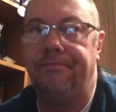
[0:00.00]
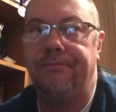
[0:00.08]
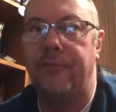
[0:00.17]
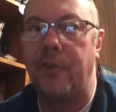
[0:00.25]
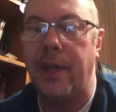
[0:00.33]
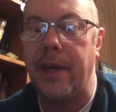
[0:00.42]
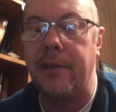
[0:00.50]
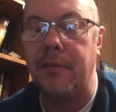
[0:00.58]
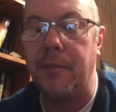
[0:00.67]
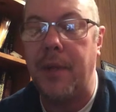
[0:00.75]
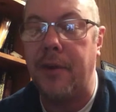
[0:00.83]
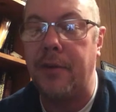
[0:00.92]
for lack of a
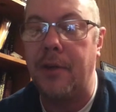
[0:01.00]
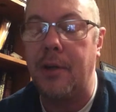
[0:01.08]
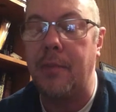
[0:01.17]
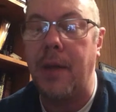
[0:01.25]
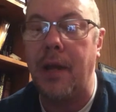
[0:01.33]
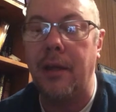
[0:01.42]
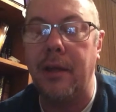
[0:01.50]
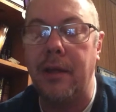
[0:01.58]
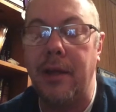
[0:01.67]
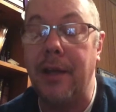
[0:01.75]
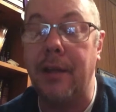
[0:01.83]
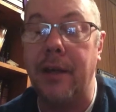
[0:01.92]
better term,
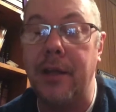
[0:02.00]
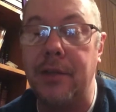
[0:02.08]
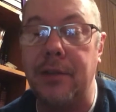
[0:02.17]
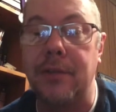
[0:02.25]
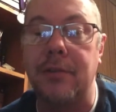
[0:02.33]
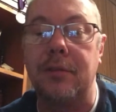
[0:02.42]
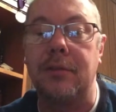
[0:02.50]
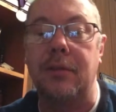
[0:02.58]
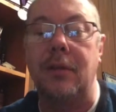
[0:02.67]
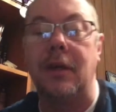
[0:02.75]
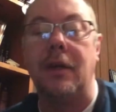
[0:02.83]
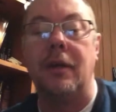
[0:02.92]
hellacious
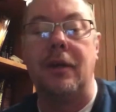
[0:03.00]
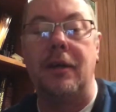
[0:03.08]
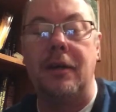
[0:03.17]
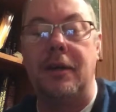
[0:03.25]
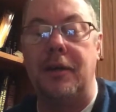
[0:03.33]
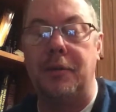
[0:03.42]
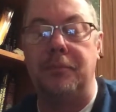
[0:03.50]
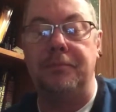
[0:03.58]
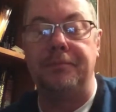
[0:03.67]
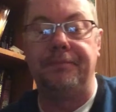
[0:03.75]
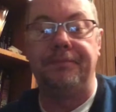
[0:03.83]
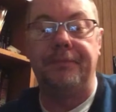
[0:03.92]
um,
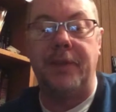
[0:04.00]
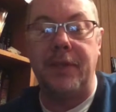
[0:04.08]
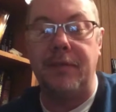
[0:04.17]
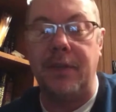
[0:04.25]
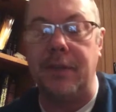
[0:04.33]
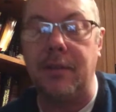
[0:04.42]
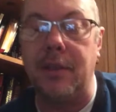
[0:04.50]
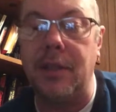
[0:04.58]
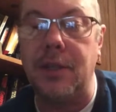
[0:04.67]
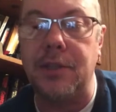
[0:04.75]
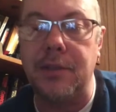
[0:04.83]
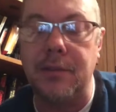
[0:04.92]
living
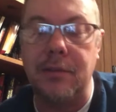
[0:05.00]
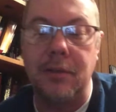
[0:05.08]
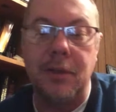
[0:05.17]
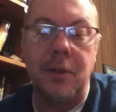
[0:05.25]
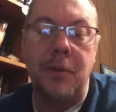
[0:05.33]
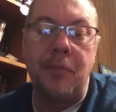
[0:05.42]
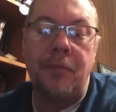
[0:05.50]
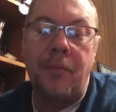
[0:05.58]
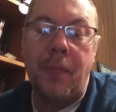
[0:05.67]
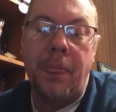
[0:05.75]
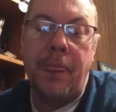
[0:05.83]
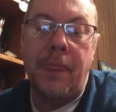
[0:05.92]
conditions?
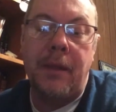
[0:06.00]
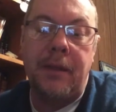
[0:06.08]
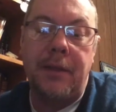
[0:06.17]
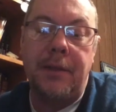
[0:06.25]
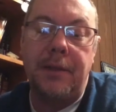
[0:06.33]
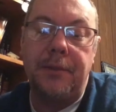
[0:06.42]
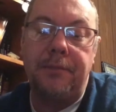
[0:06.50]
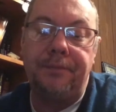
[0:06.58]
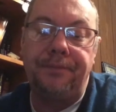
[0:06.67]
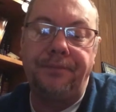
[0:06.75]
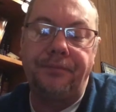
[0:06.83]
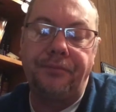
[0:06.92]
Um,
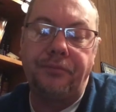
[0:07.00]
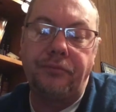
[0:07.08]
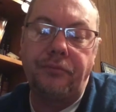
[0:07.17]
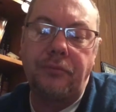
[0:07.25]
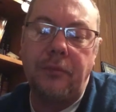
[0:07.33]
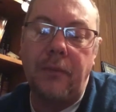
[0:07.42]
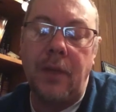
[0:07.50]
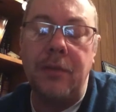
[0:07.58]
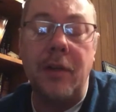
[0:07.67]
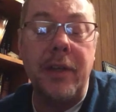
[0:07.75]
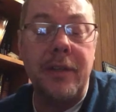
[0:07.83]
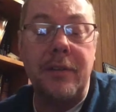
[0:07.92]

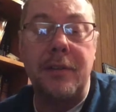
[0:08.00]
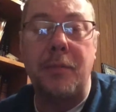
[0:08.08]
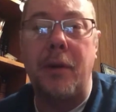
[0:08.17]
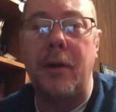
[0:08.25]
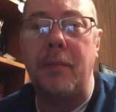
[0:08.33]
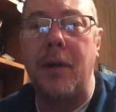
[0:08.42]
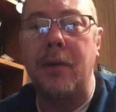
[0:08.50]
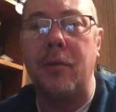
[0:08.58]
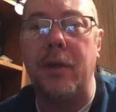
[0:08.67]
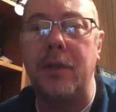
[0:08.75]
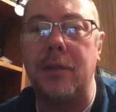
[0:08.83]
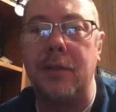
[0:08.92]
so I guess that's part of my
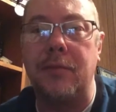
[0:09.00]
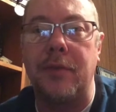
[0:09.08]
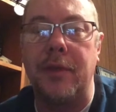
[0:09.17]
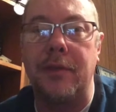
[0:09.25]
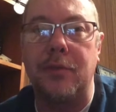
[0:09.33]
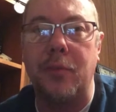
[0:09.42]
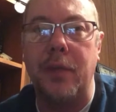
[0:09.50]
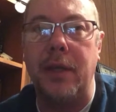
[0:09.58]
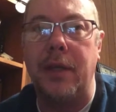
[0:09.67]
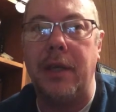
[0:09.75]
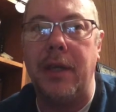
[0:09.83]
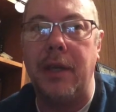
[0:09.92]
question for this
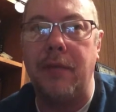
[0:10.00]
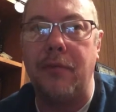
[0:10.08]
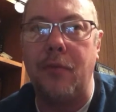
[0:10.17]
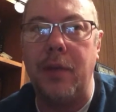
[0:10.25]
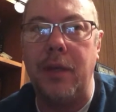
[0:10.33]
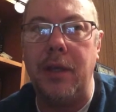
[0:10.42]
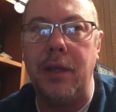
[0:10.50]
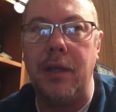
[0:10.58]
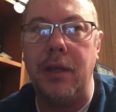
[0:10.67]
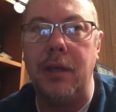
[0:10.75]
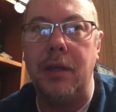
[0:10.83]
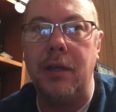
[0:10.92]
week. If
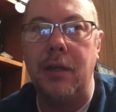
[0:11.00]
we